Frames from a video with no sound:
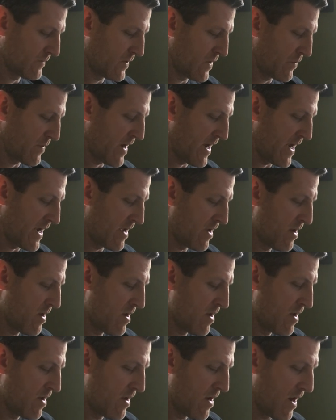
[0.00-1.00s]
Okay,
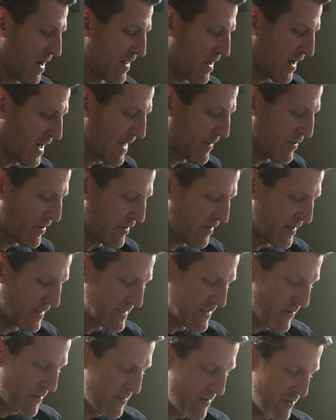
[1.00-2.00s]
a couple other things I want